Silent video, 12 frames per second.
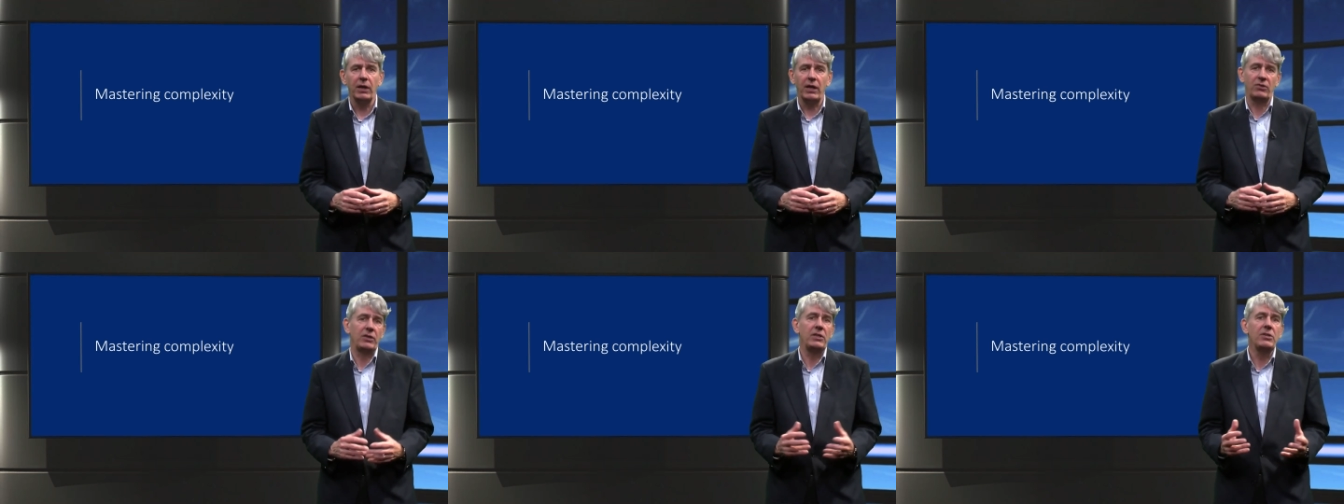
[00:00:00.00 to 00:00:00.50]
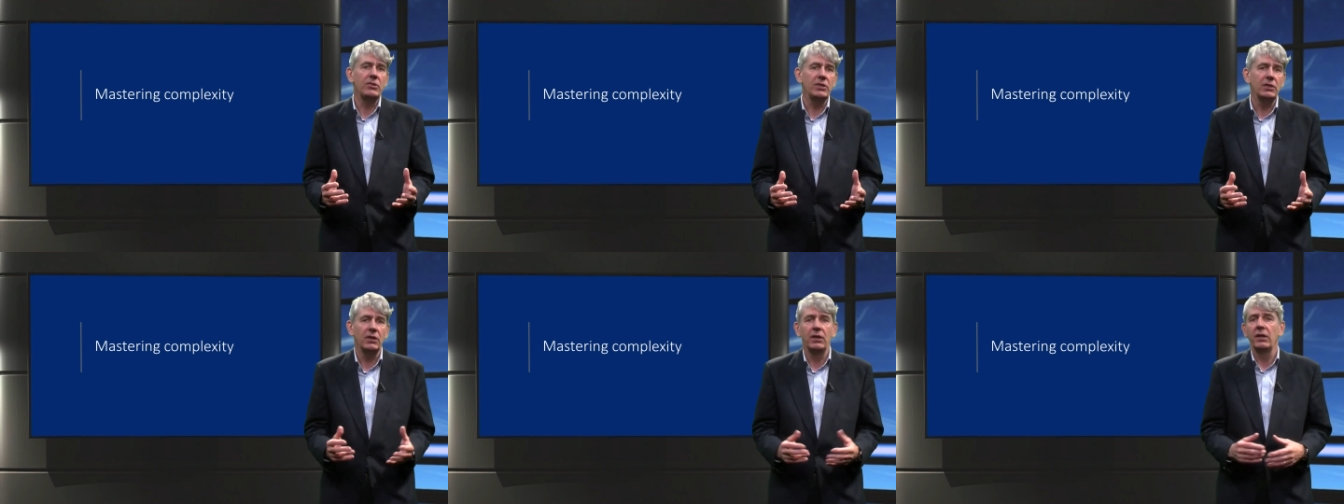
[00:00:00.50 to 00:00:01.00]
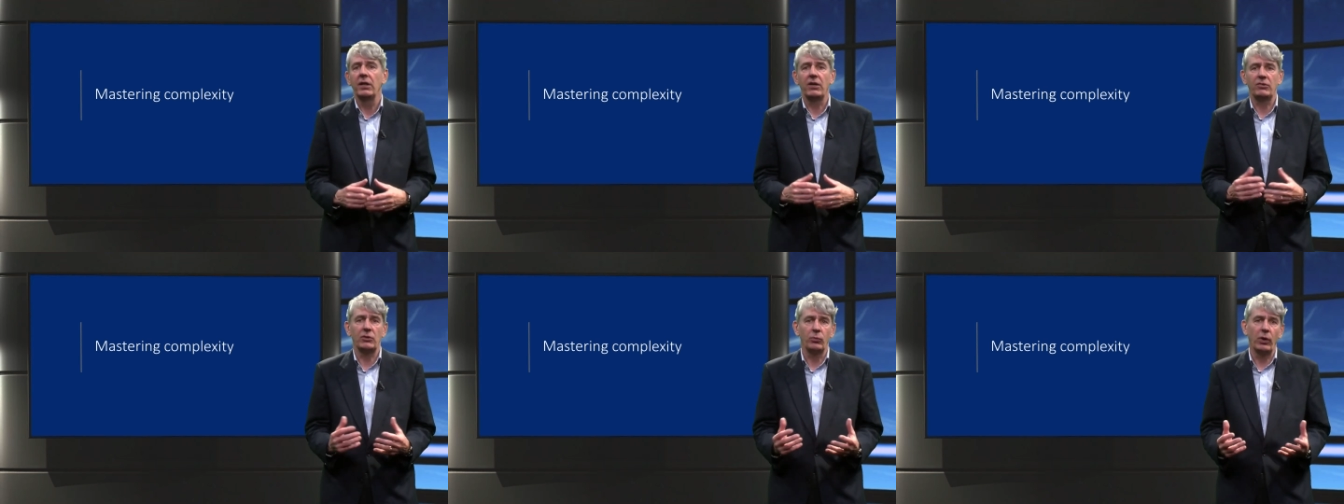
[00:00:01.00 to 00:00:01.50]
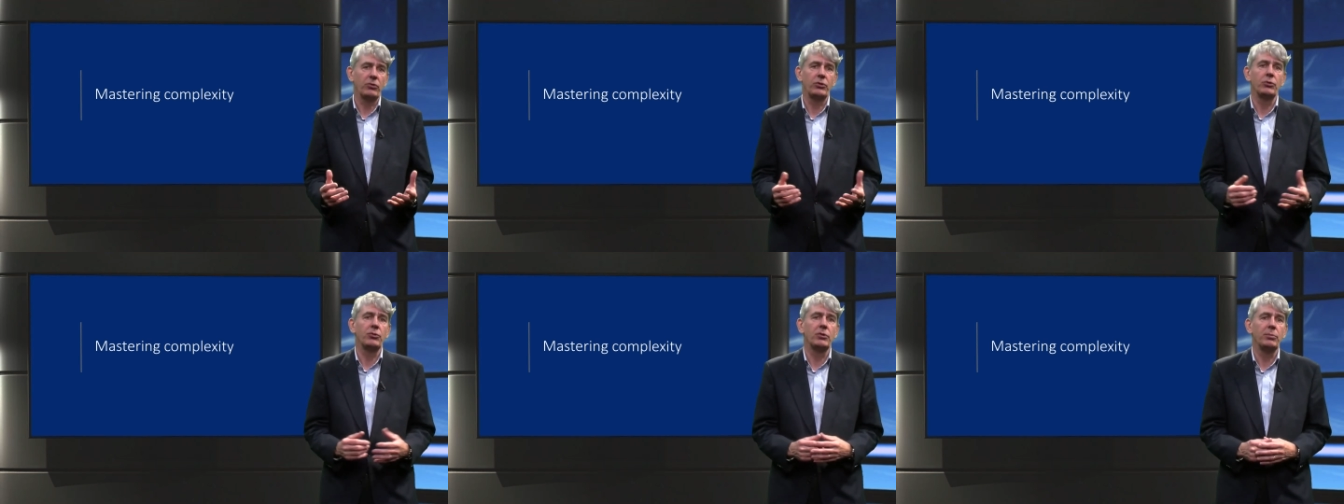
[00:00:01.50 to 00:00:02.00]
as easy as it once
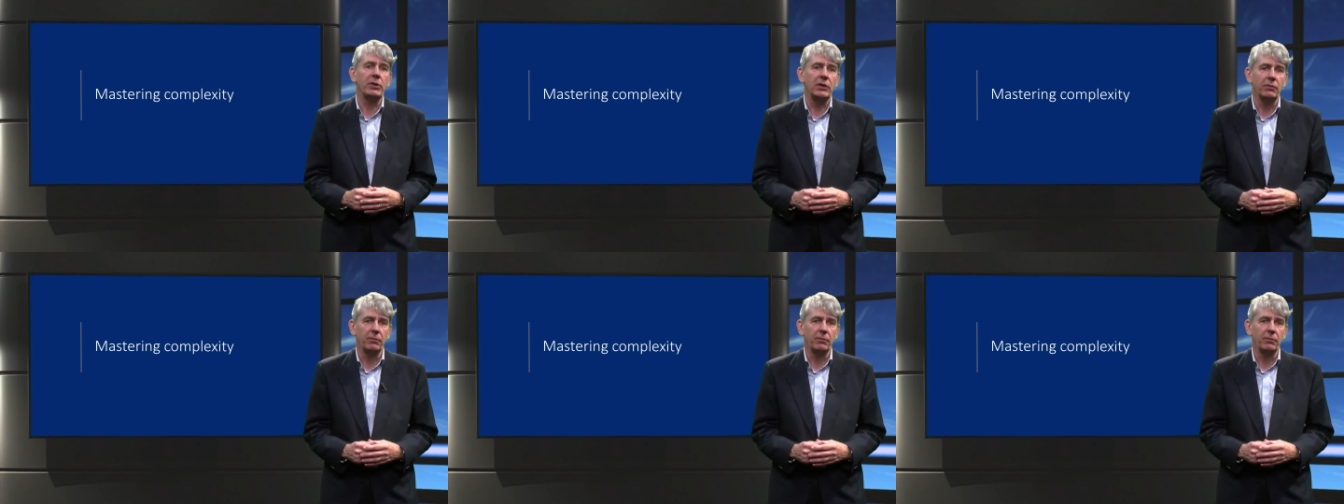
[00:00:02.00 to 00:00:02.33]
used to be.